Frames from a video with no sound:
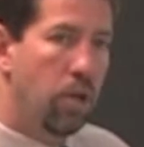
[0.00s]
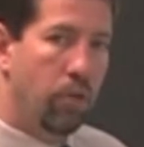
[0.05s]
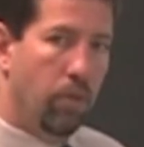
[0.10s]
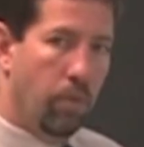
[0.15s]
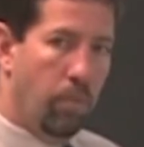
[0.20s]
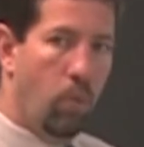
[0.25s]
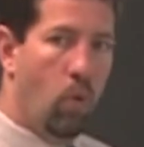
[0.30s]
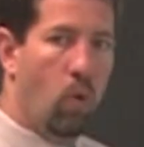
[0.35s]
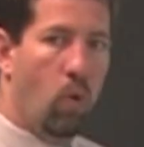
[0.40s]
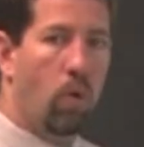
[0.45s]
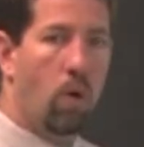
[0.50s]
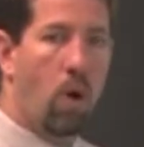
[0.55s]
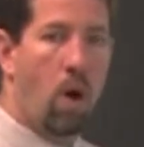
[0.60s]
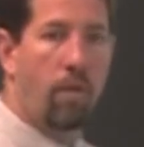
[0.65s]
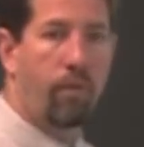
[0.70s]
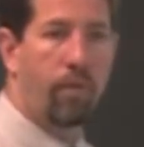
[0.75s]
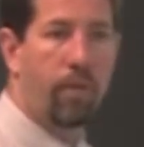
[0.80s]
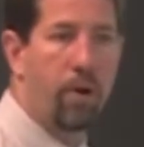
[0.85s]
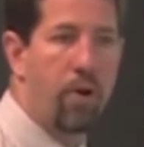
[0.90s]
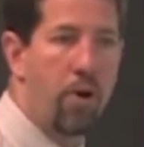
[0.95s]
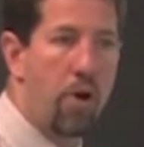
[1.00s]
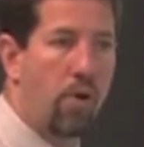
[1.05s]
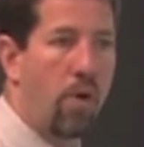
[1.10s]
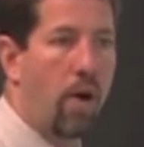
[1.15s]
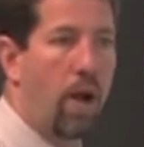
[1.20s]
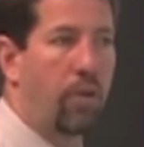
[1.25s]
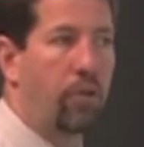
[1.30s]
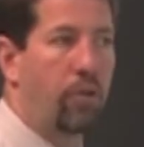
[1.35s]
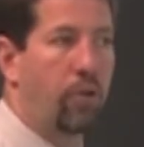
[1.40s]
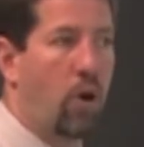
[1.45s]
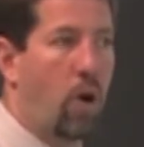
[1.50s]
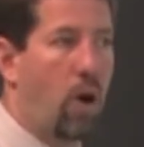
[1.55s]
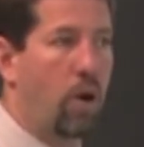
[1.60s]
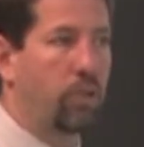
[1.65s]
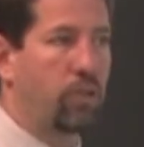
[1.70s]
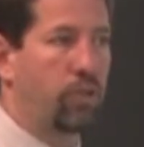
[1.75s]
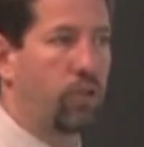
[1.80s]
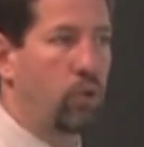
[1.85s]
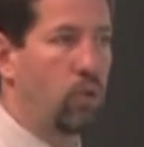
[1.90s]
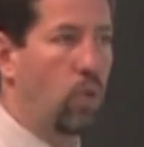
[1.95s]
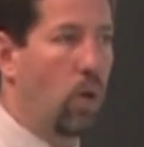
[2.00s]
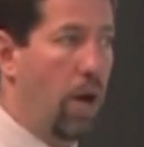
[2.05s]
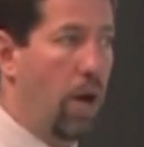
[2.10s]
the more often a neuron talks to